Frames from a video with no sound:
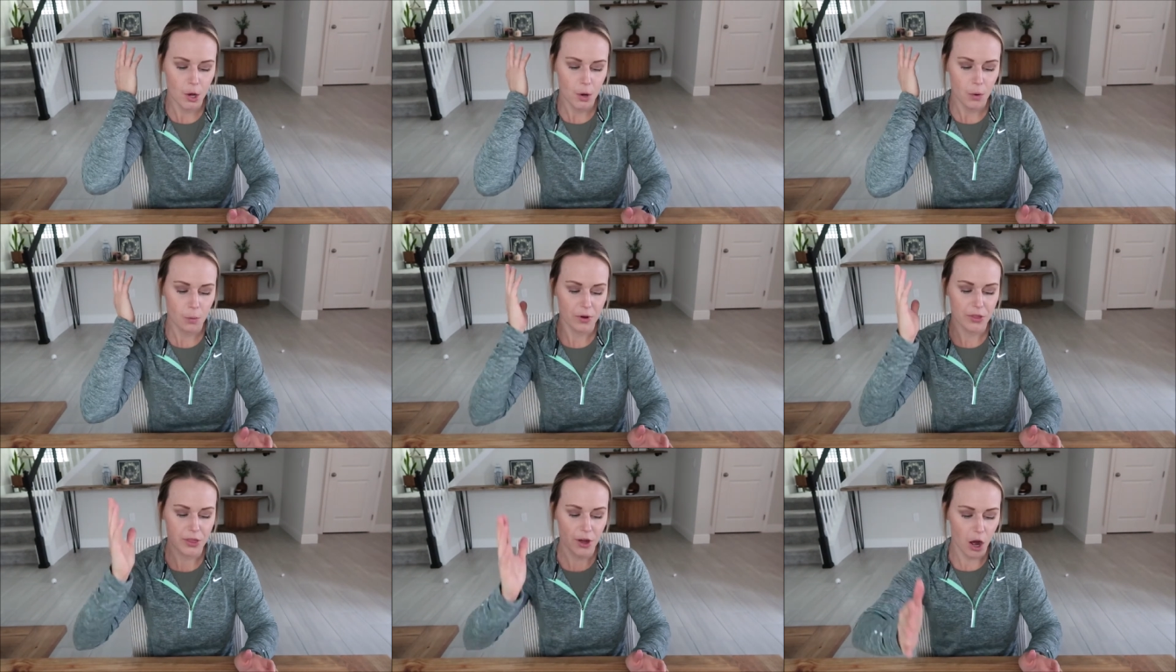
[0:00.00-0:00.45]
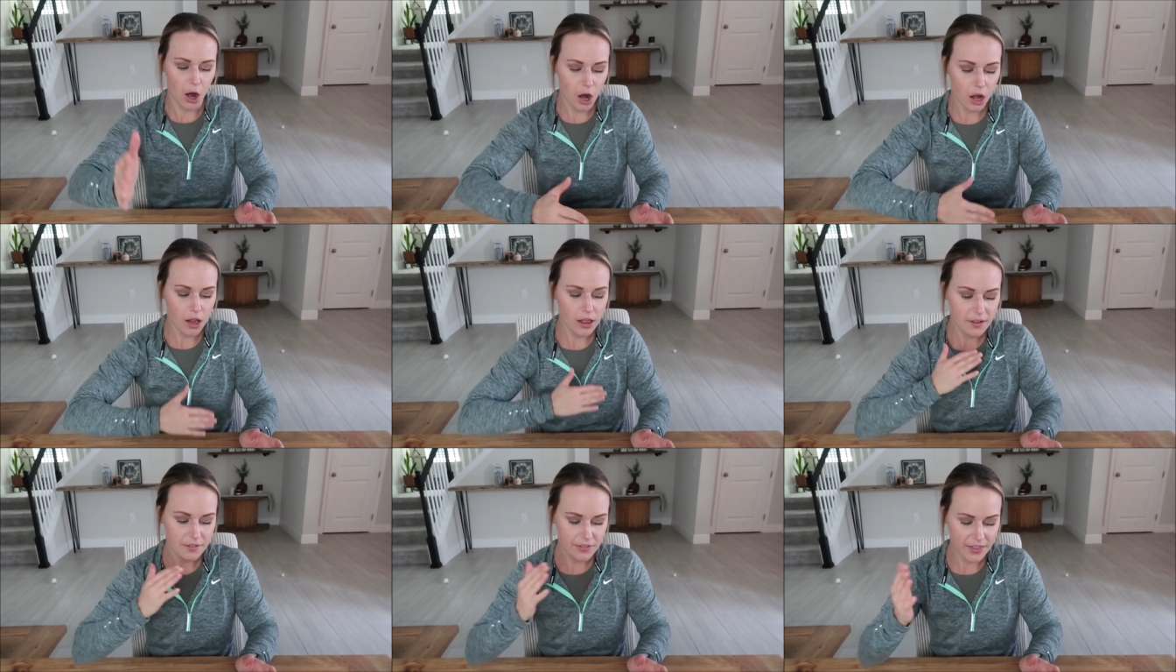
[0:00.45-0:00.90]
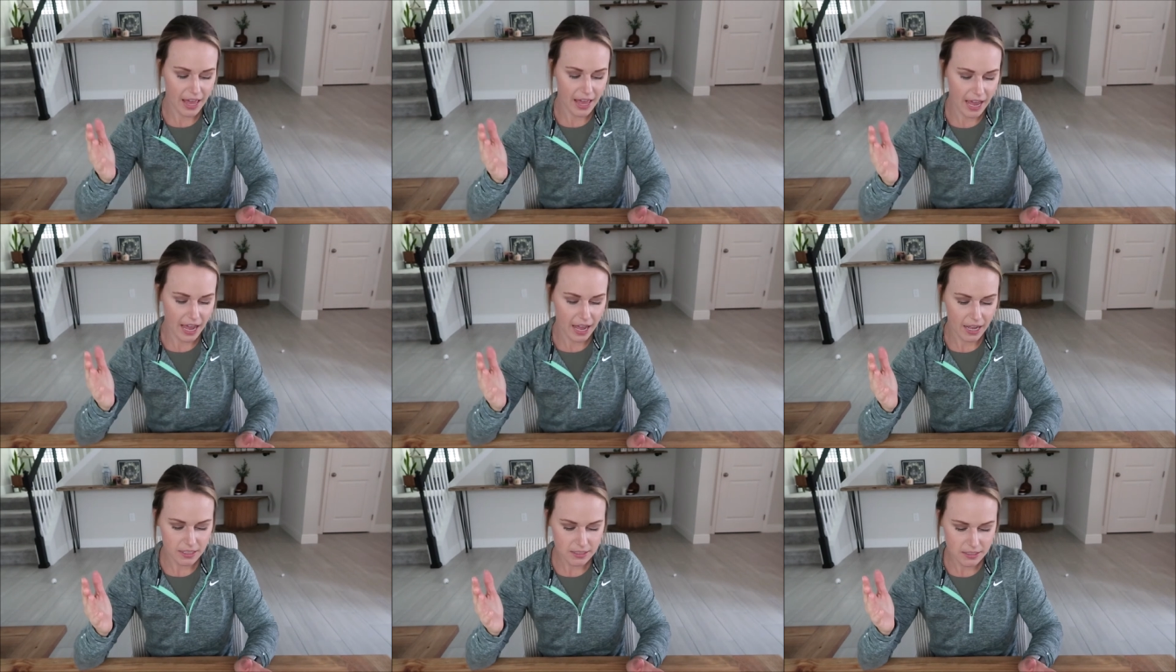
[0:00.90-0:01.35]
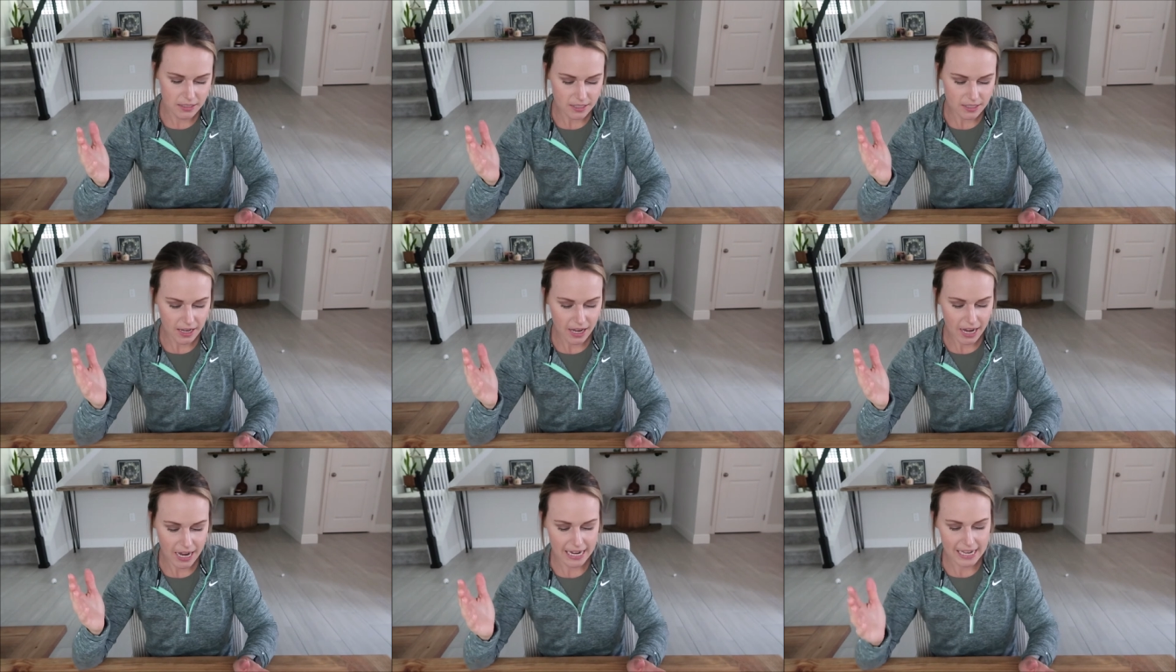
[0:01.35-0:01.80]
With all of that,
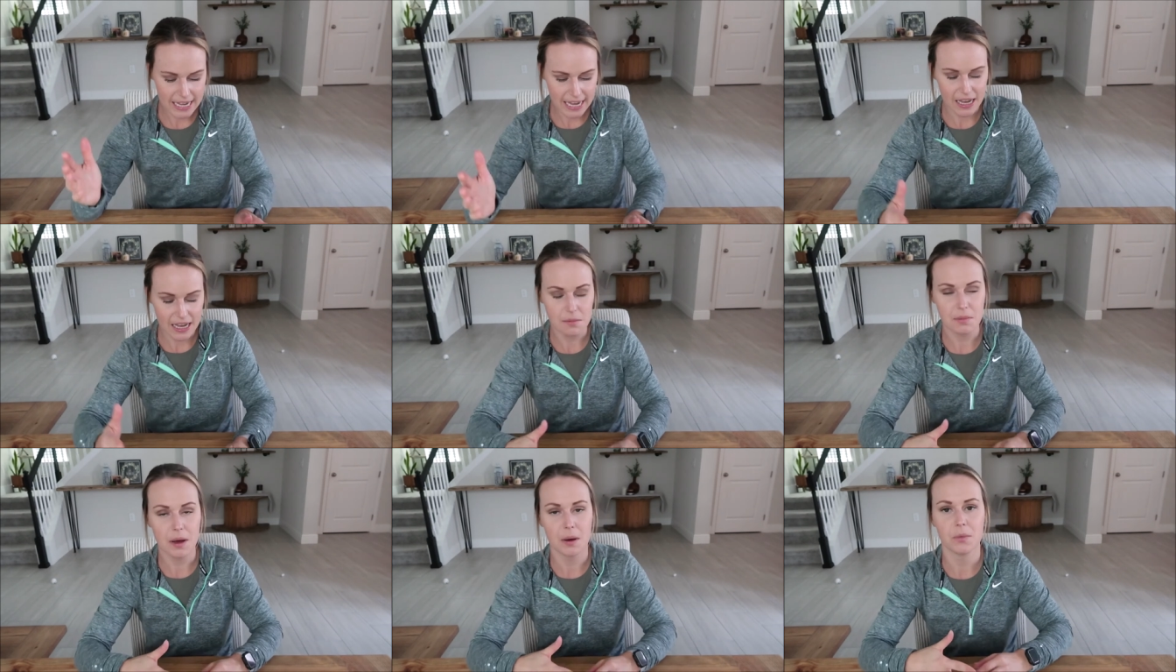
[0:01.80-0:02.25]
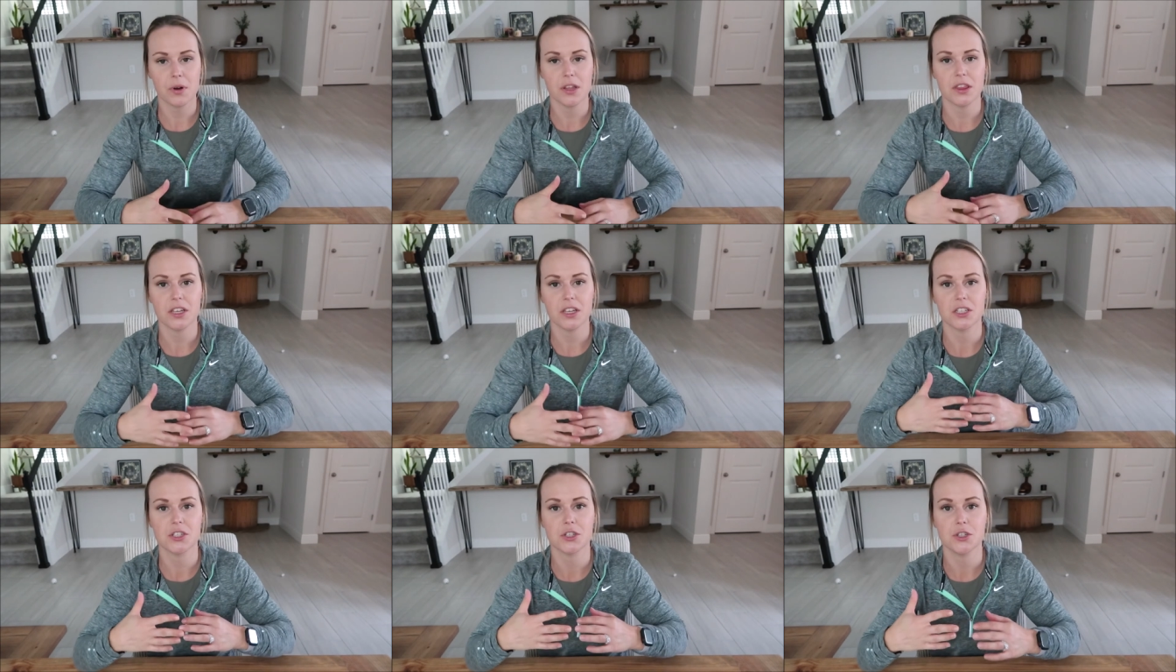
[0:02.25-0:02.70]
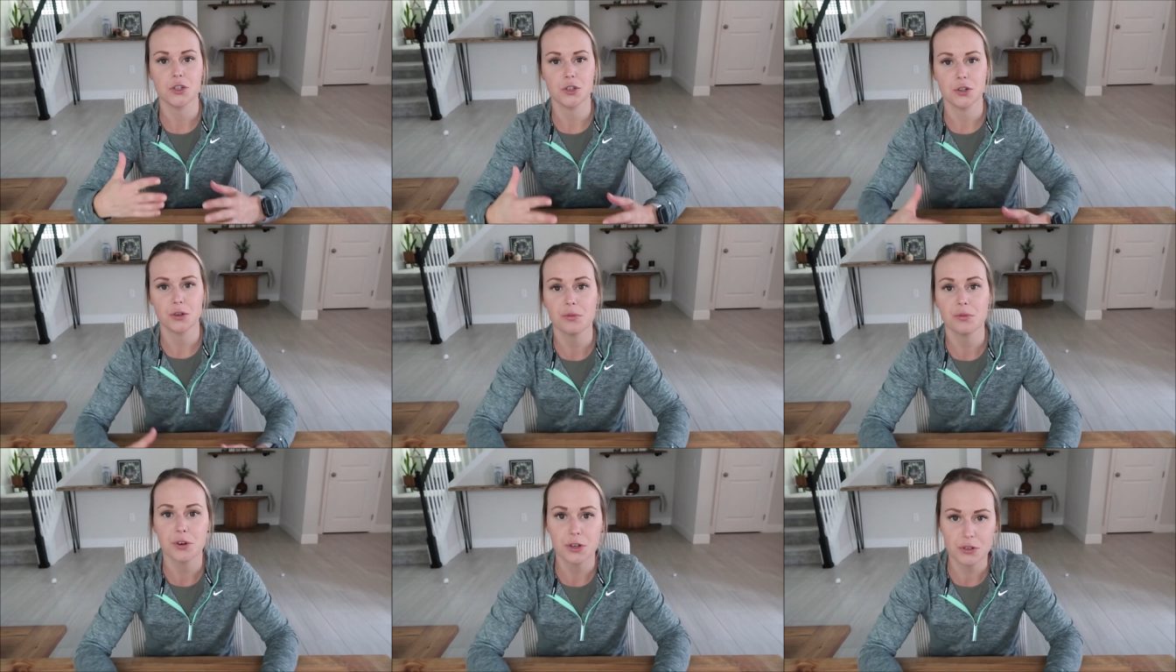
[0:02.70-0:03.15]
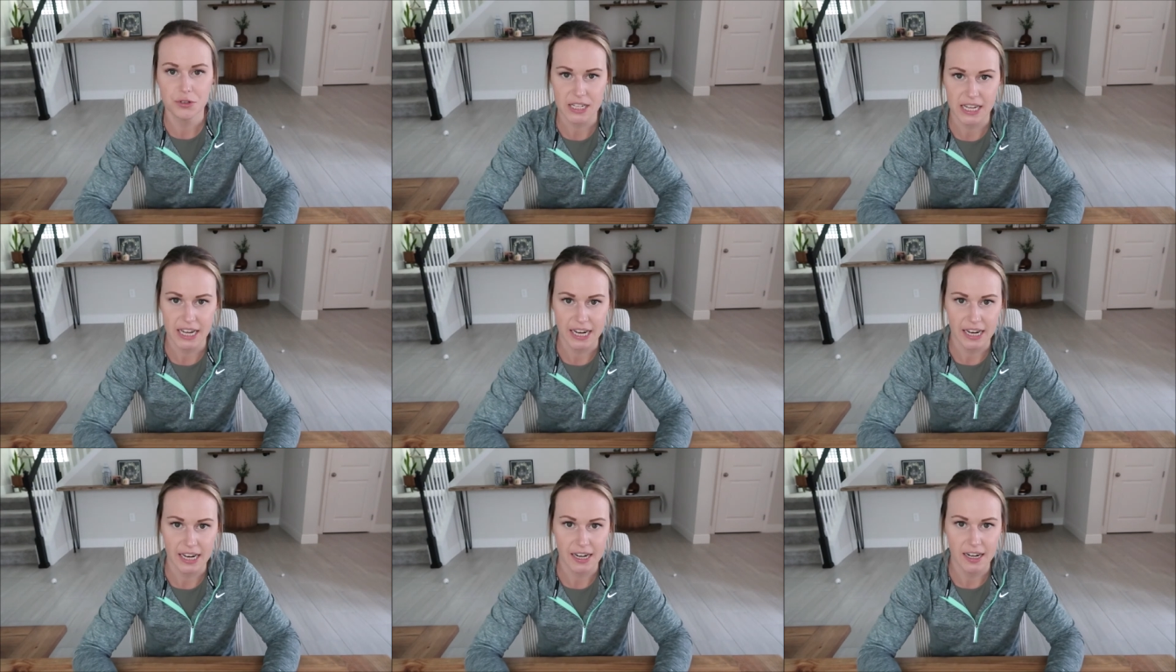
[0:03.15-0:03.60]
I came up with this new
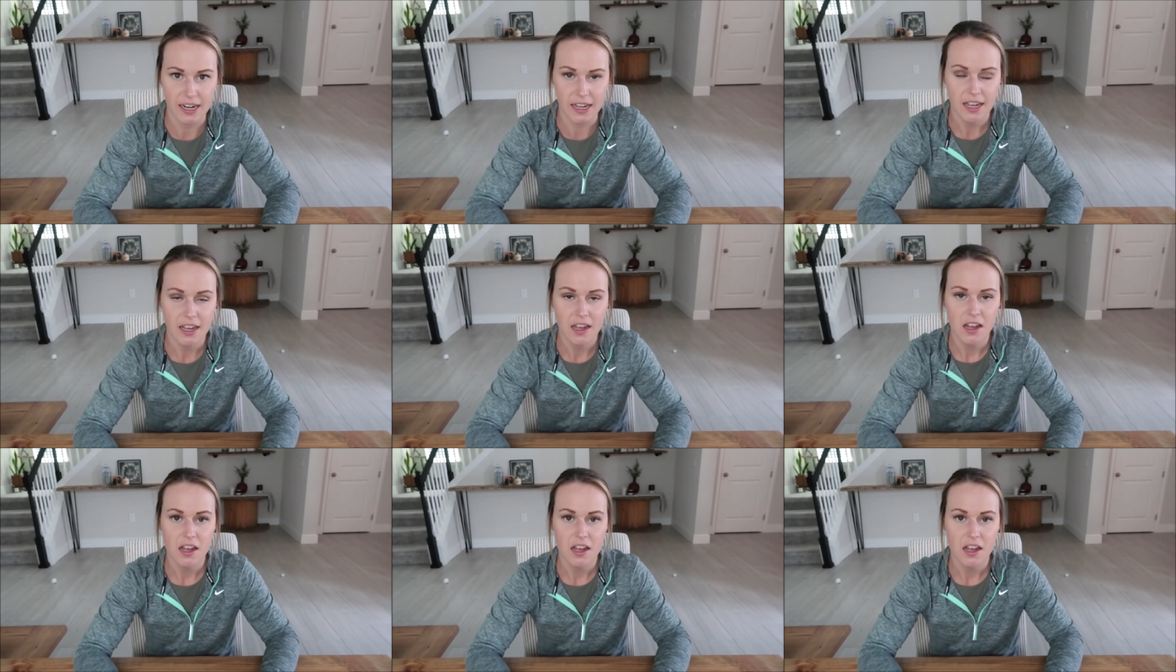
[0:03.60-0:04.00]
routine,